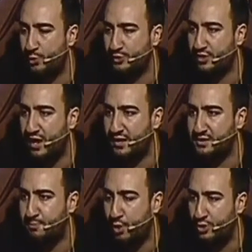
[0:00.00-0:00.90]
would
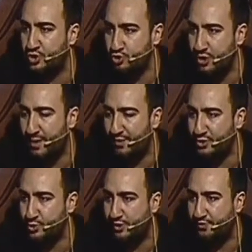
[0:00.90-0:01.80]
write poetry about
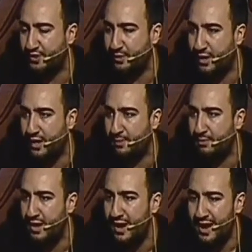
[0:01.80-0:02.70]
the 12th
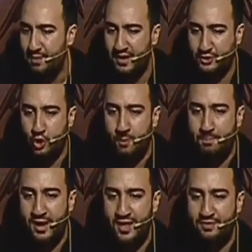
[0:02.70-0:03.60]
Imam, they'd
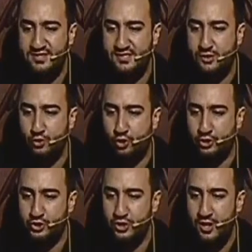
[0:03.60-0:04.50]
compare this
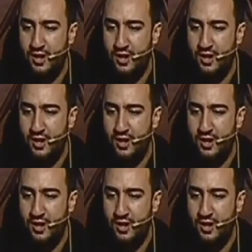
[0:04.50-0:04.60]
thought.